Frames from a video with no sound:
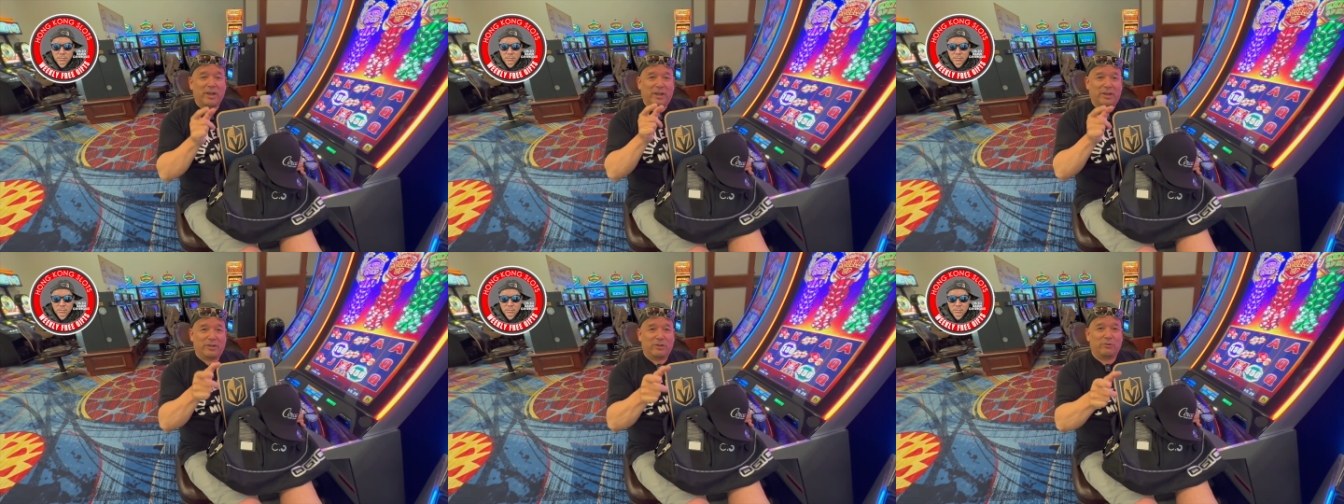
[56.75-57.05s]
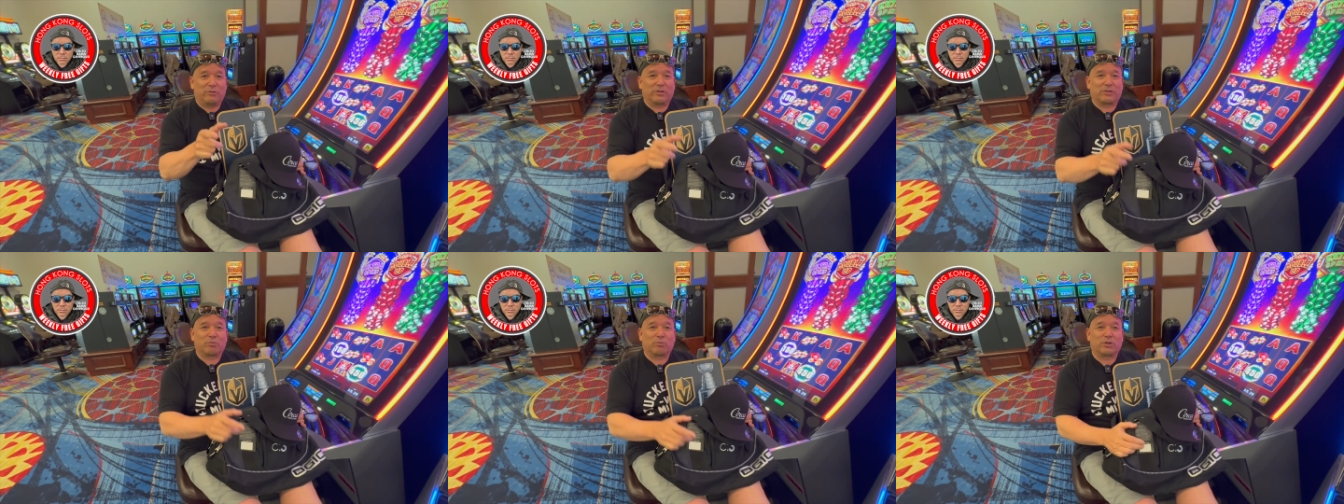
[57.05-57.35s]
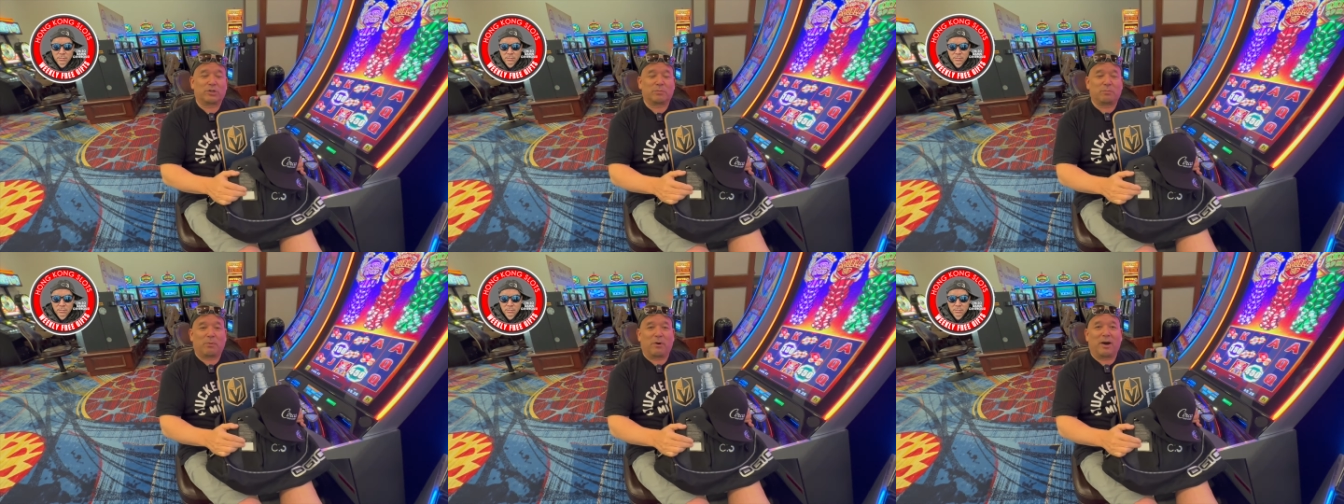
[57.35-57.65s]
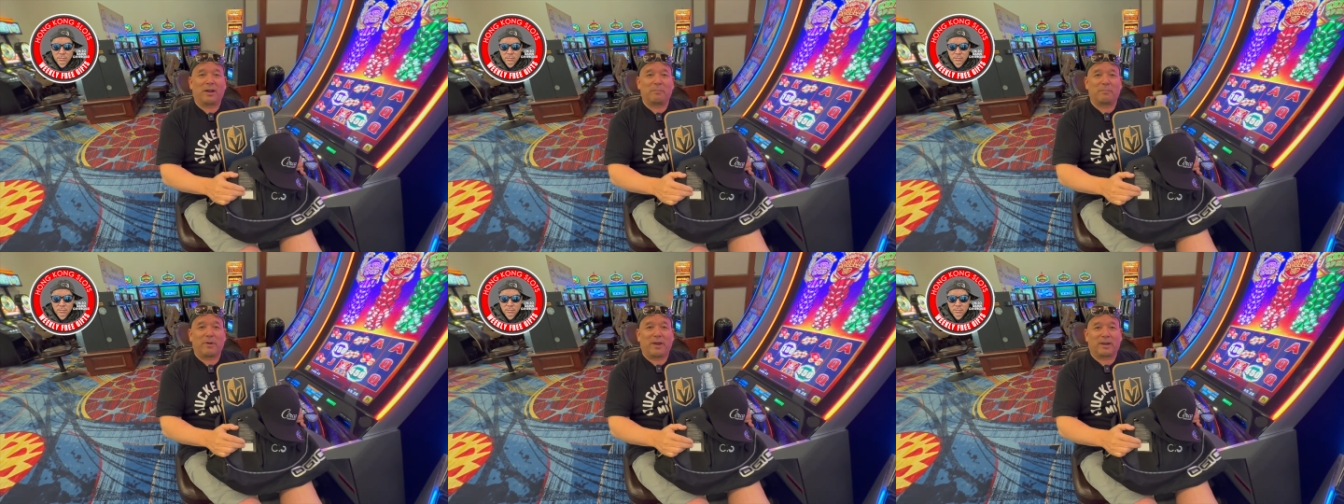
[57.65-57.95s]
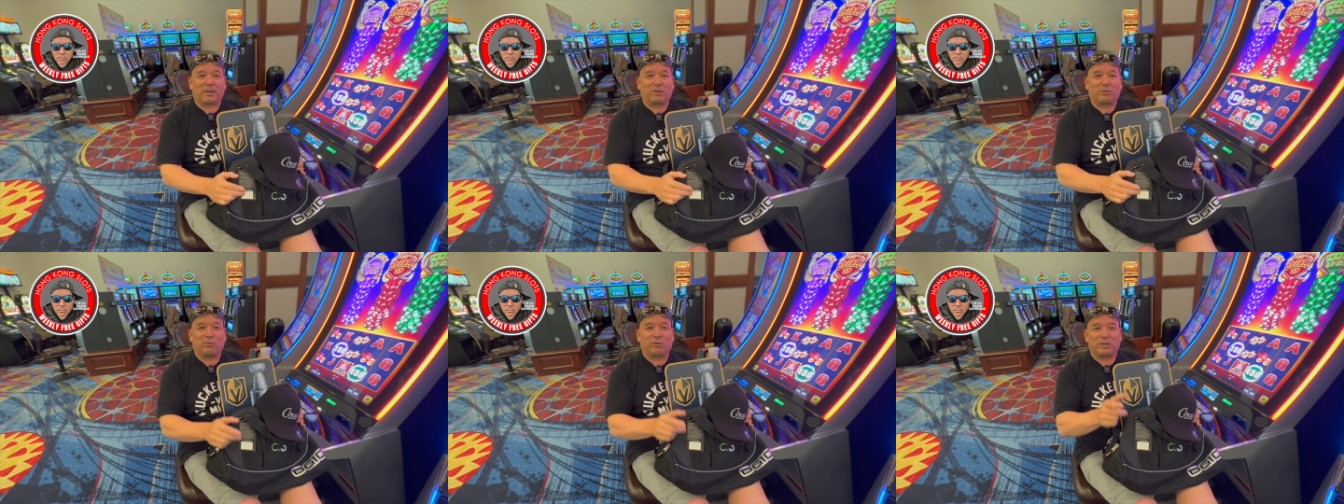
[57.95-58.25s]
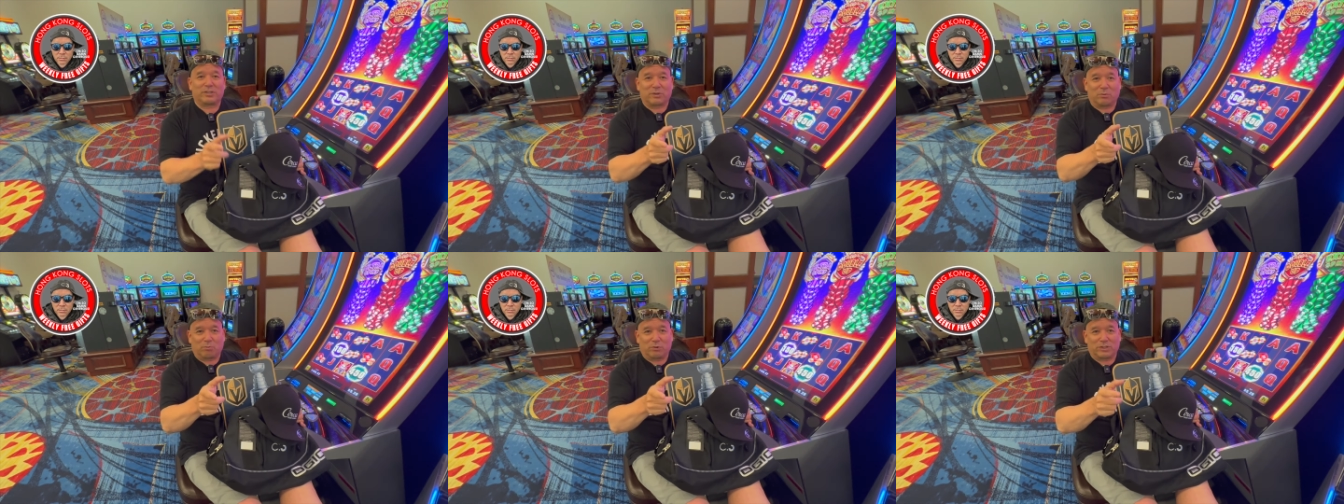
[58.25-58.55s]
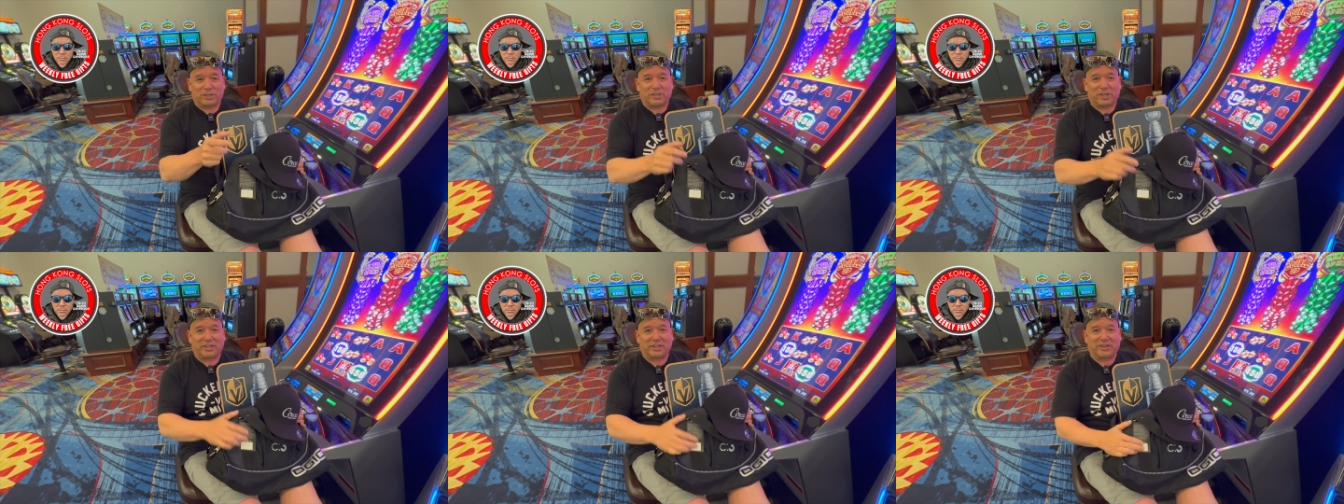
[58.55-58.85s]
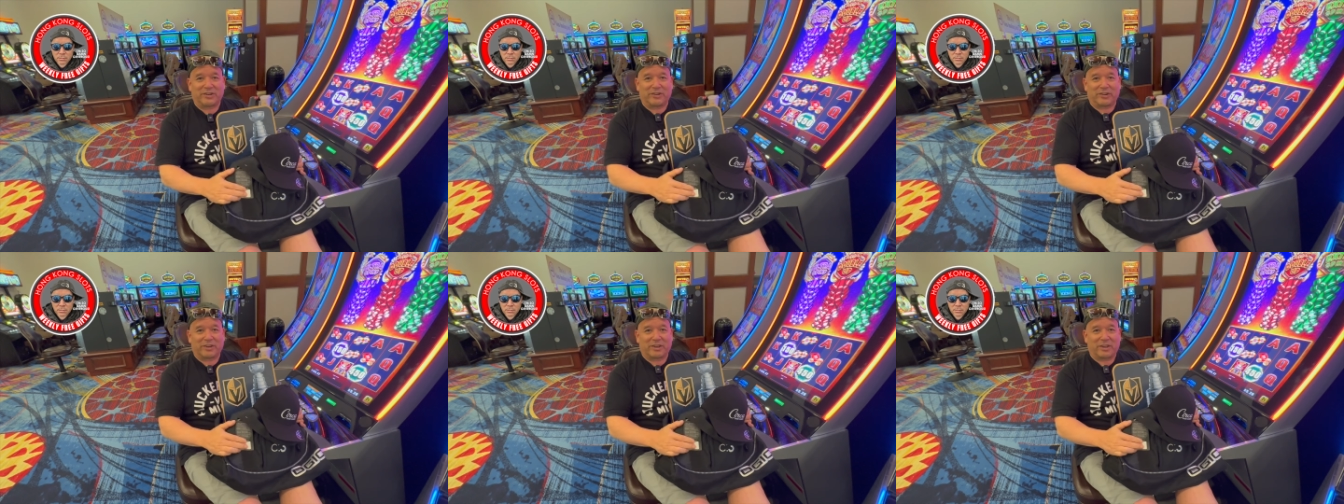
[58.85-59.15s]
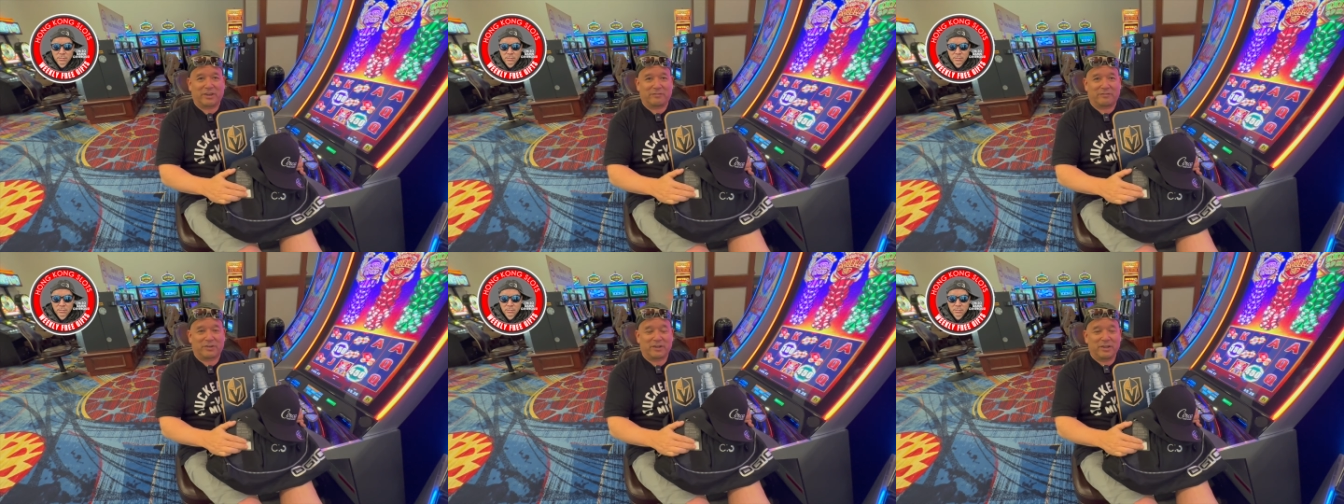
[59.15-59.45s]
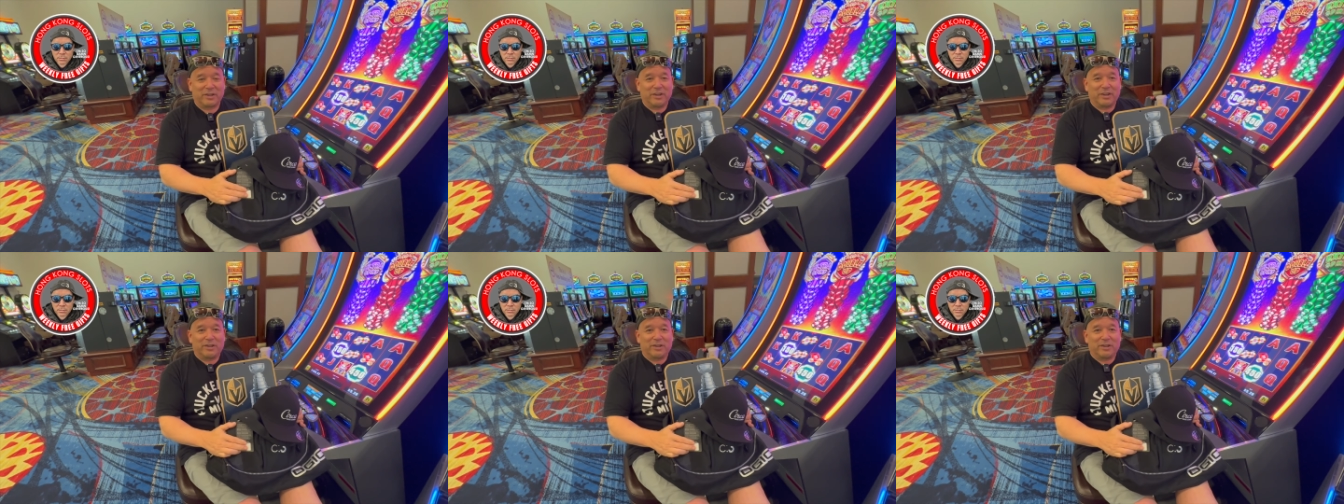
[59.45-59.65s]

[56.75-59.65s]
and you just respond back to us, and we'll send you your gift.